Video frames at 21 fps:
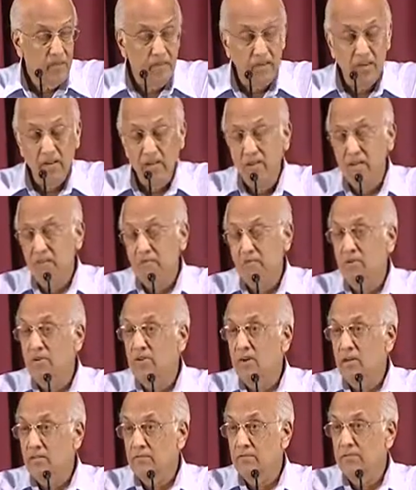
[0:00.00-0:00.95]
I mean, if
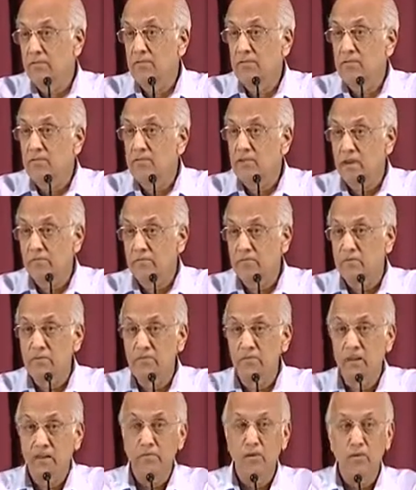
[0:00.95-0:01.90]
you got food dropped
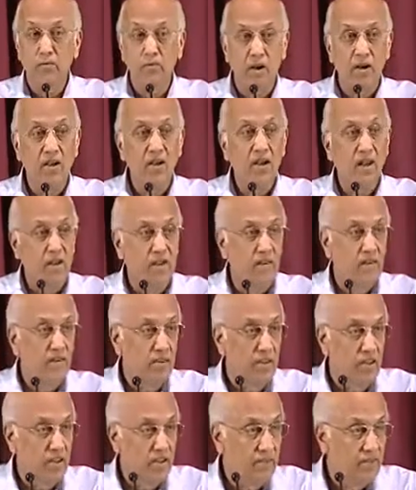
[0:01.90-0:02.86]
from heaven one day in
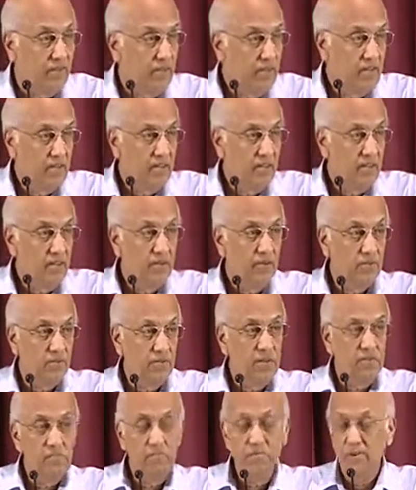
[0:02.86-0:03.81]
your life,
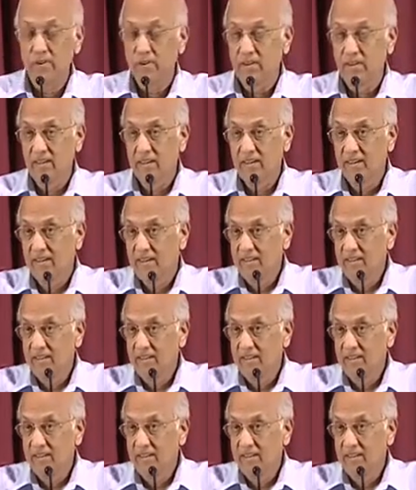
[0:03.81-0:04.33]
you think, boy,